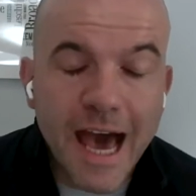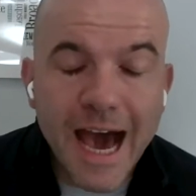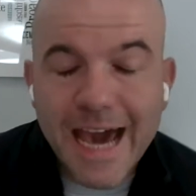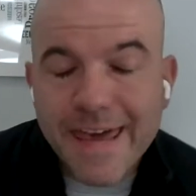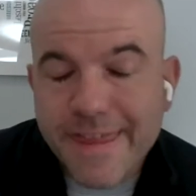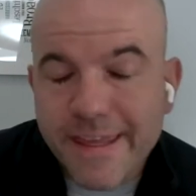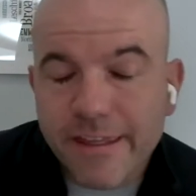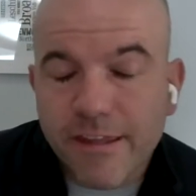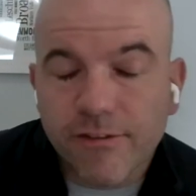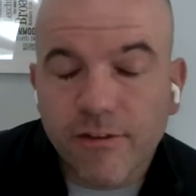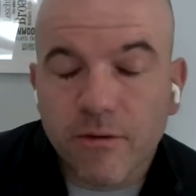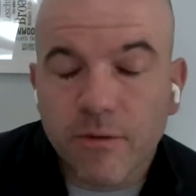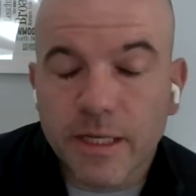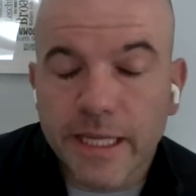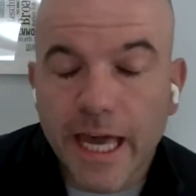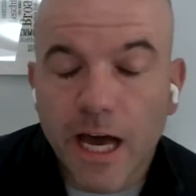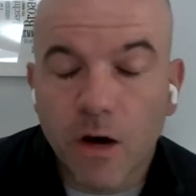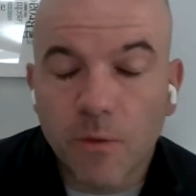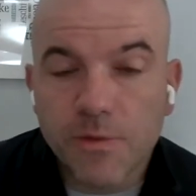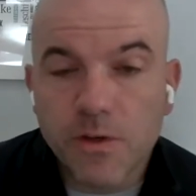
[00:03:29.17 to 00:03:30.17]
I think this will
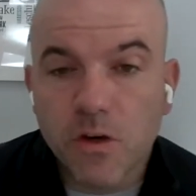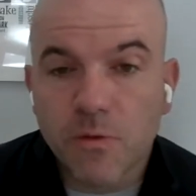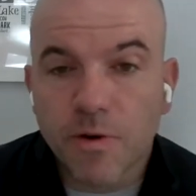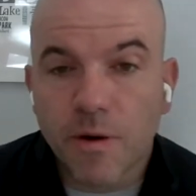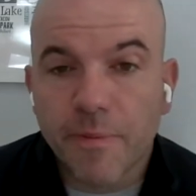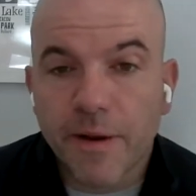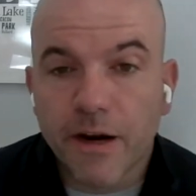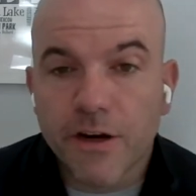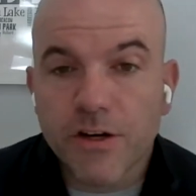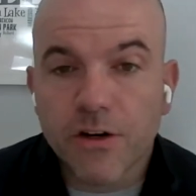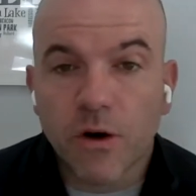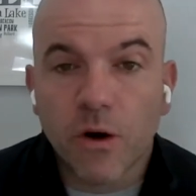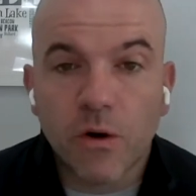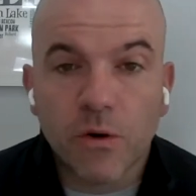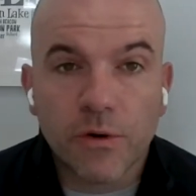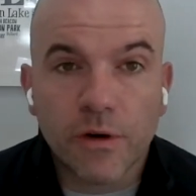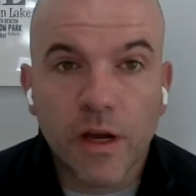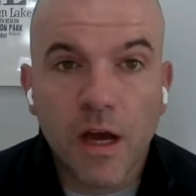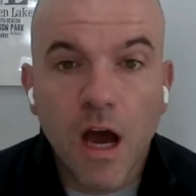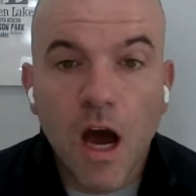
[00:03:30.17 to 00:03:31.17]
really help you prepare your
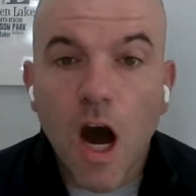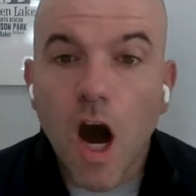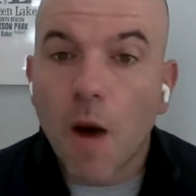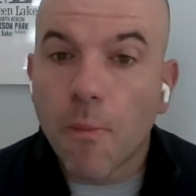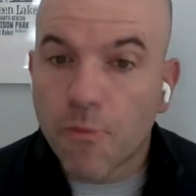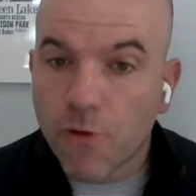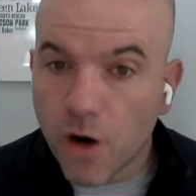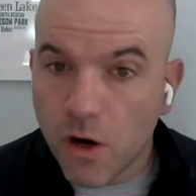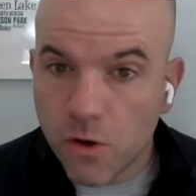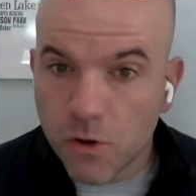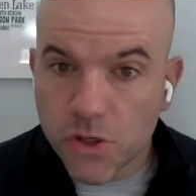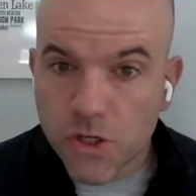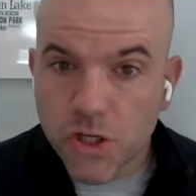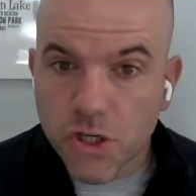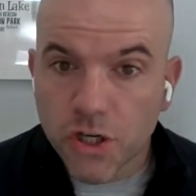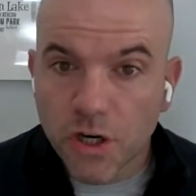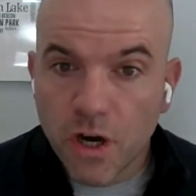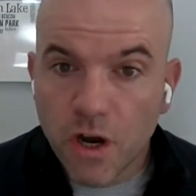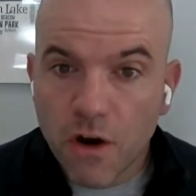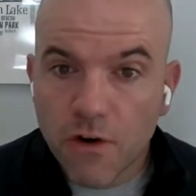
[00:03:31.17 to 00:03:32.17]
own
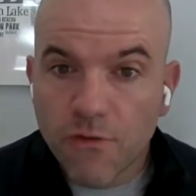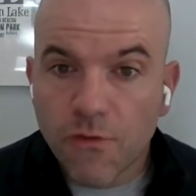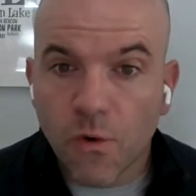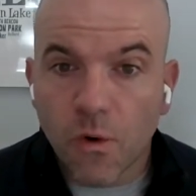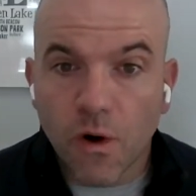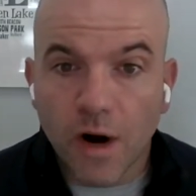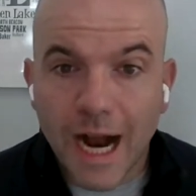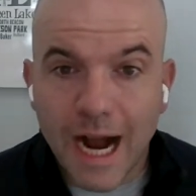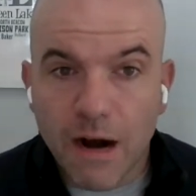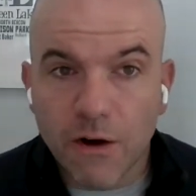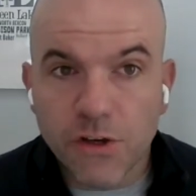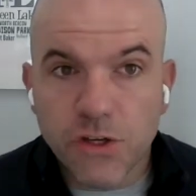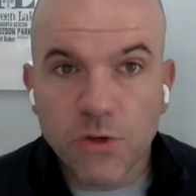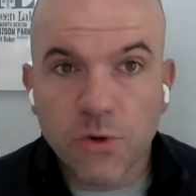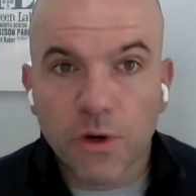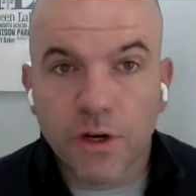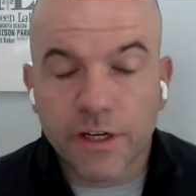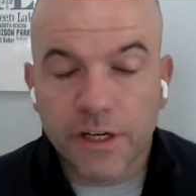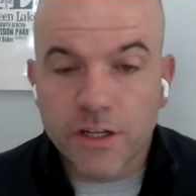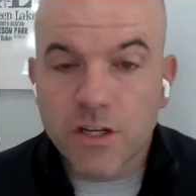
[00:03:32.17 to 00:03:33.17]
approach for how
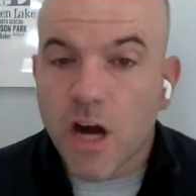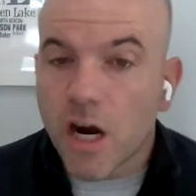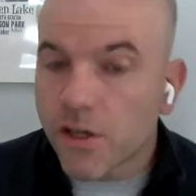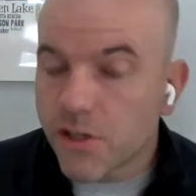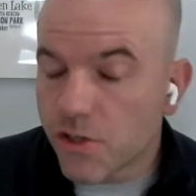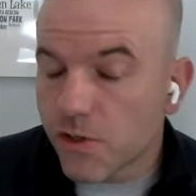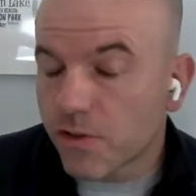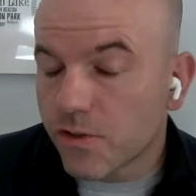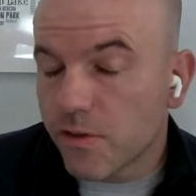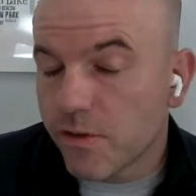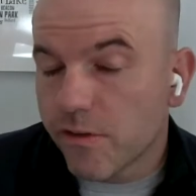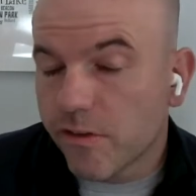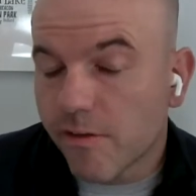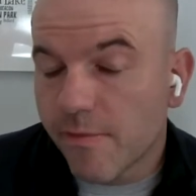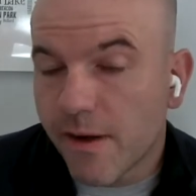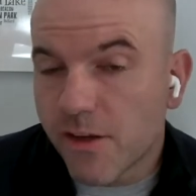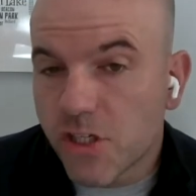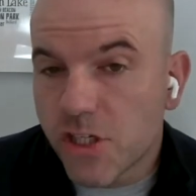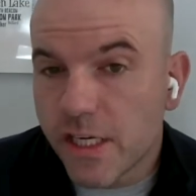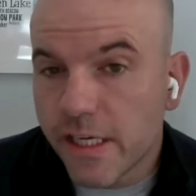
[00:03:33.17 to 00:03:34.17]
you are going to talk to your students
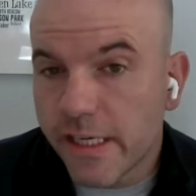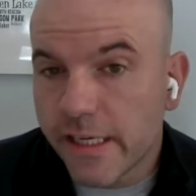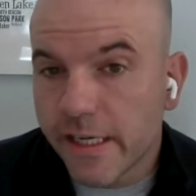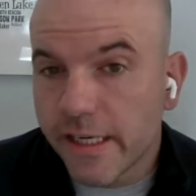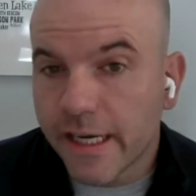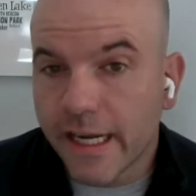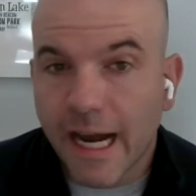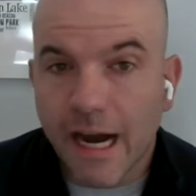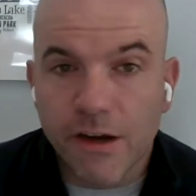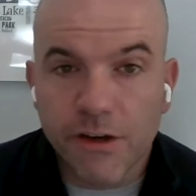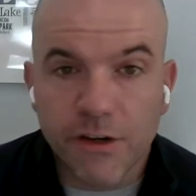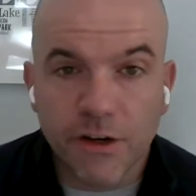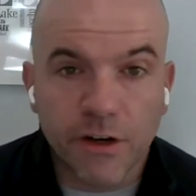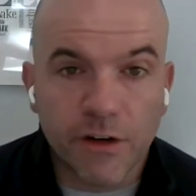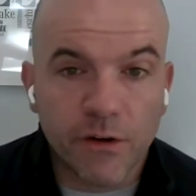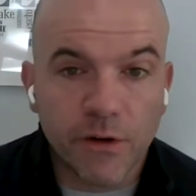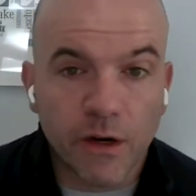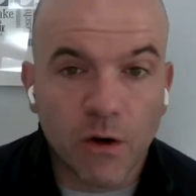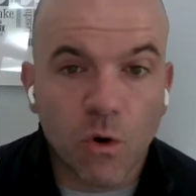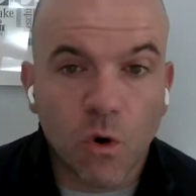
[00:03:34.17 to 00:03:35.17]
about cheating and how you're
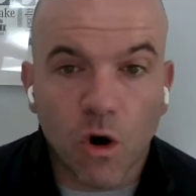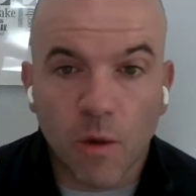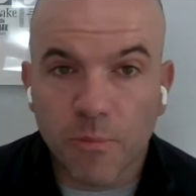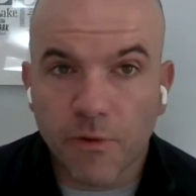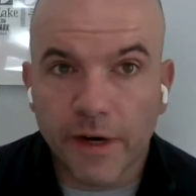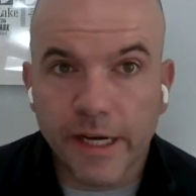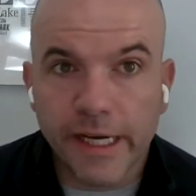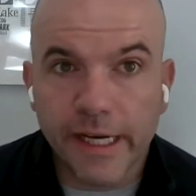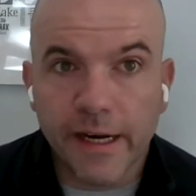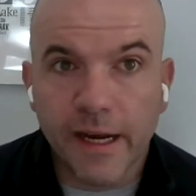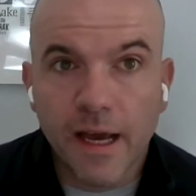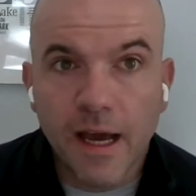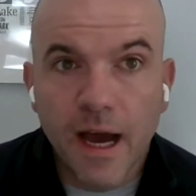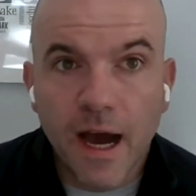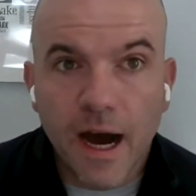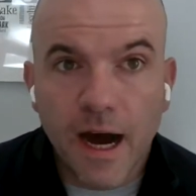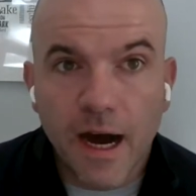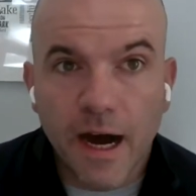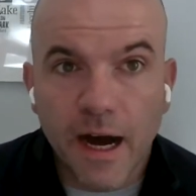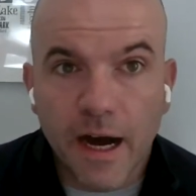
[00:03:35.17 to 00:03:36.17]
going to incorporate
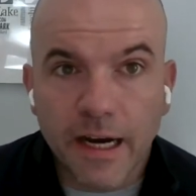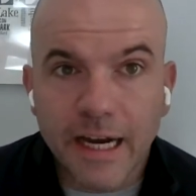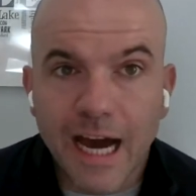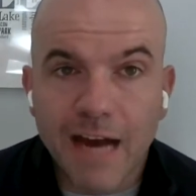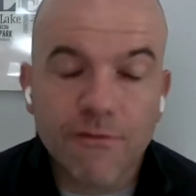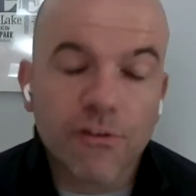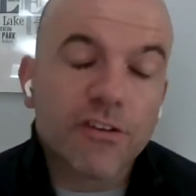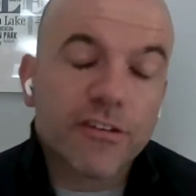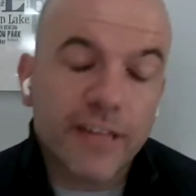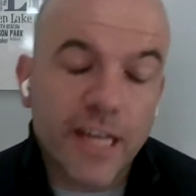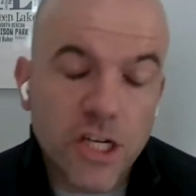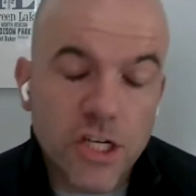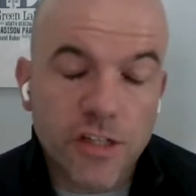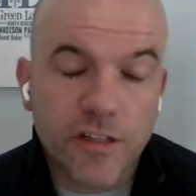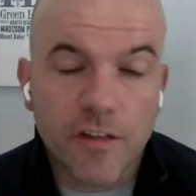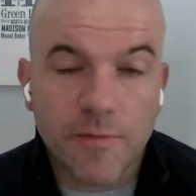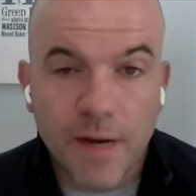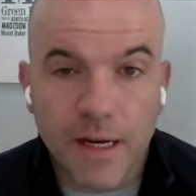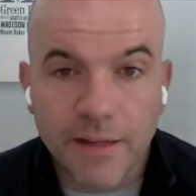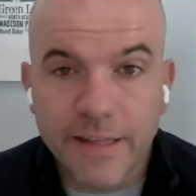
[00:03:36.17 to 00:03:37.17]
uh,
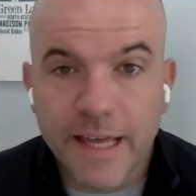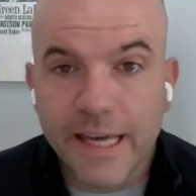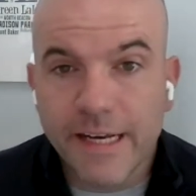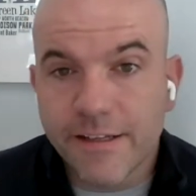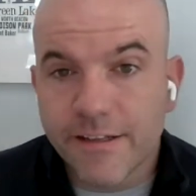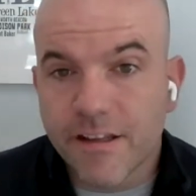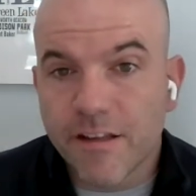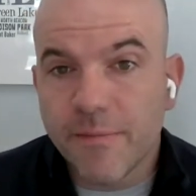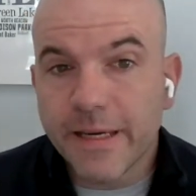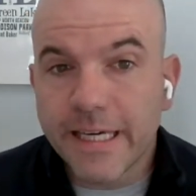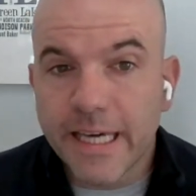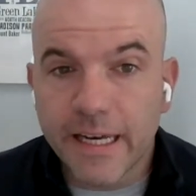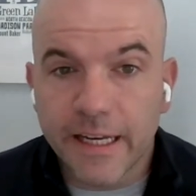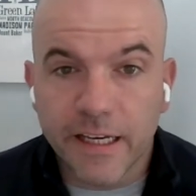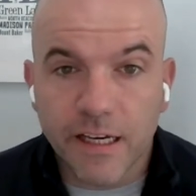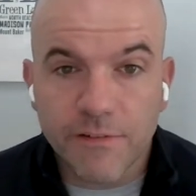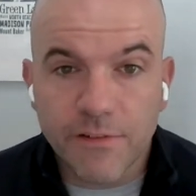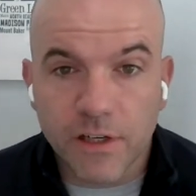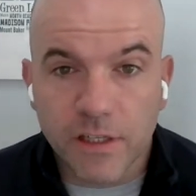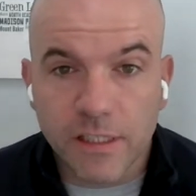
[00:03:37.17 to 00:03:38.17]
conversations about that into the
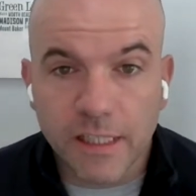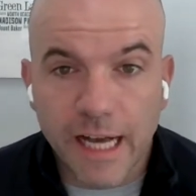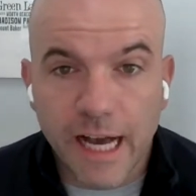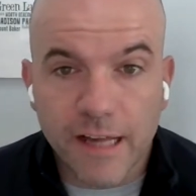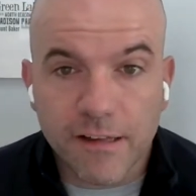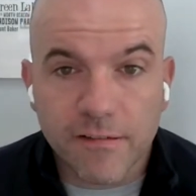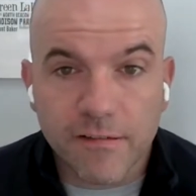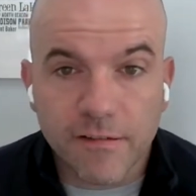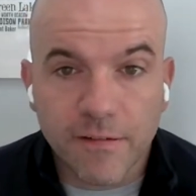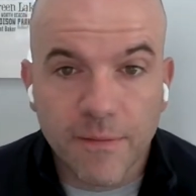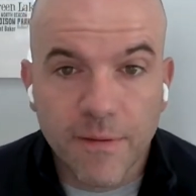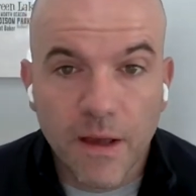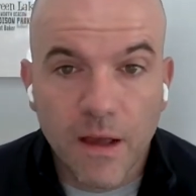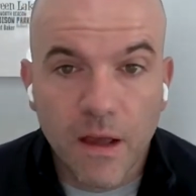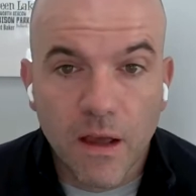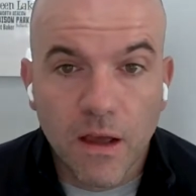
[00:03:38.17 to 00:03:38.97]
beginning of your class.